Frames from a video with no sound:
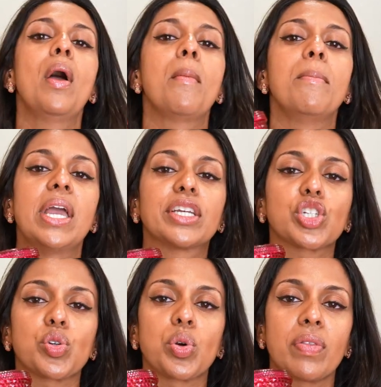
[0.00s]
make
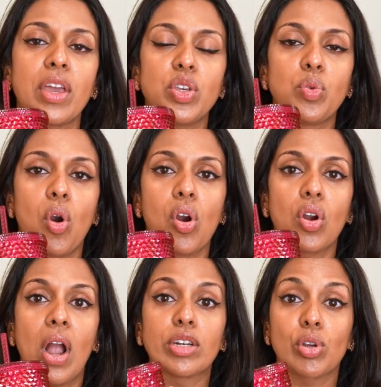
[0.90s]
sure that you
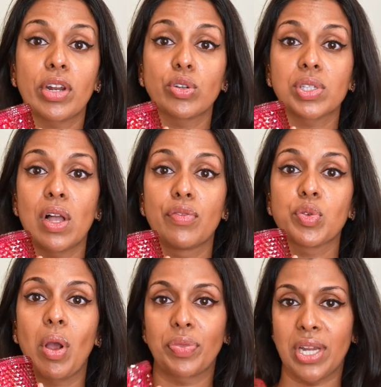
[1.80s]
are hydrating yourself
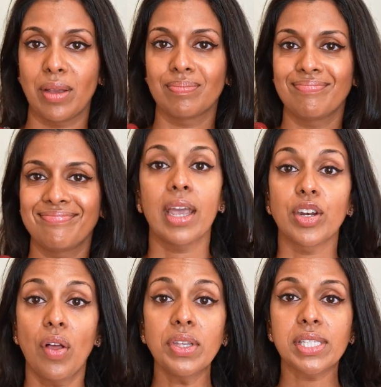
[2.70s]
throughout the day.
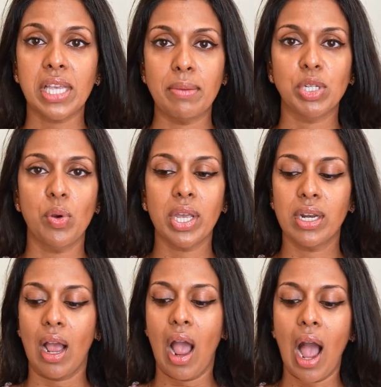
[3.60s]
And on the same
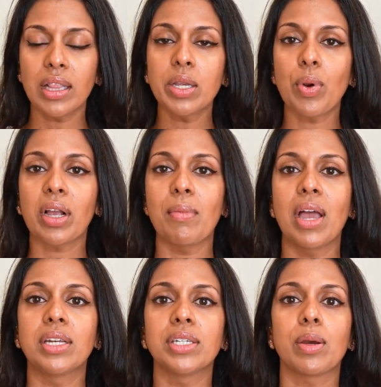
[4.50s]
token, I highly
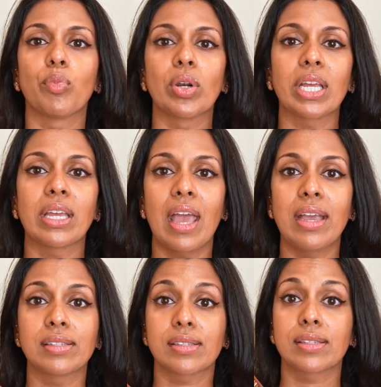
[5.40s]
recommend bringing
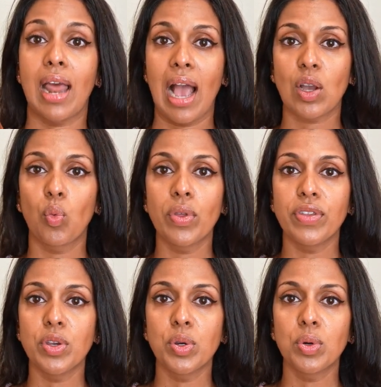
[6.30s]
a snack with
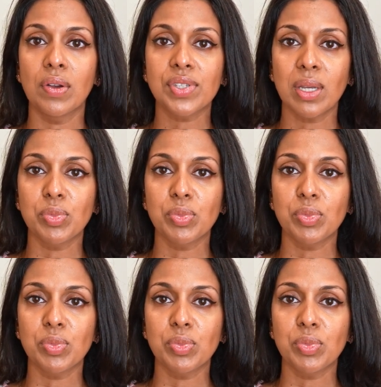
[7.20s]
you of some